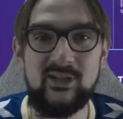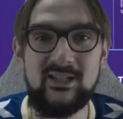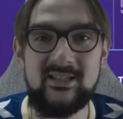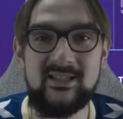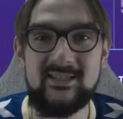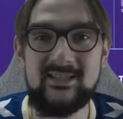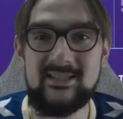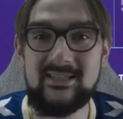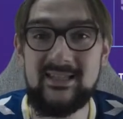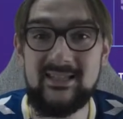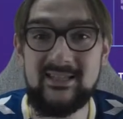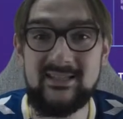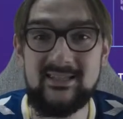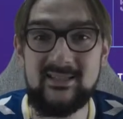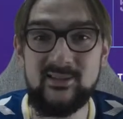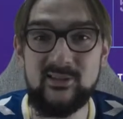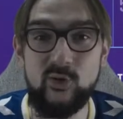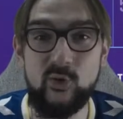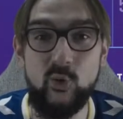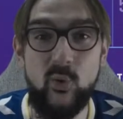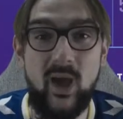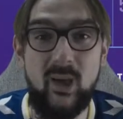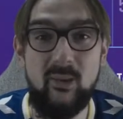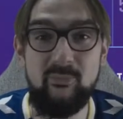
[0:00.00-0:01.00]
It's Season
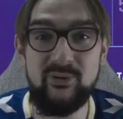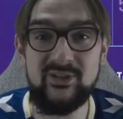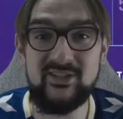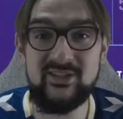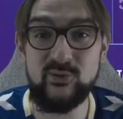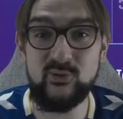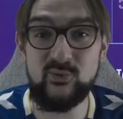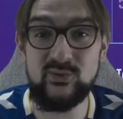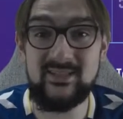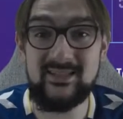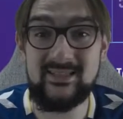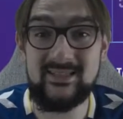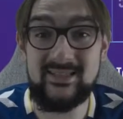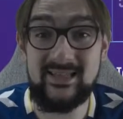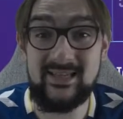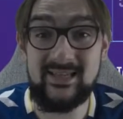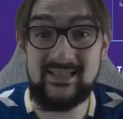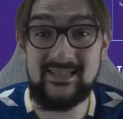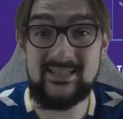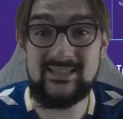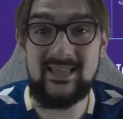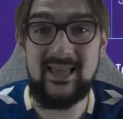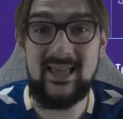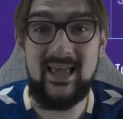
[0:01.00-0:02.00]
2, Episode
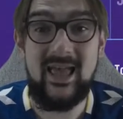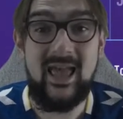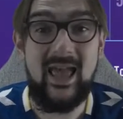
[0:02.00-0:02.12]
6,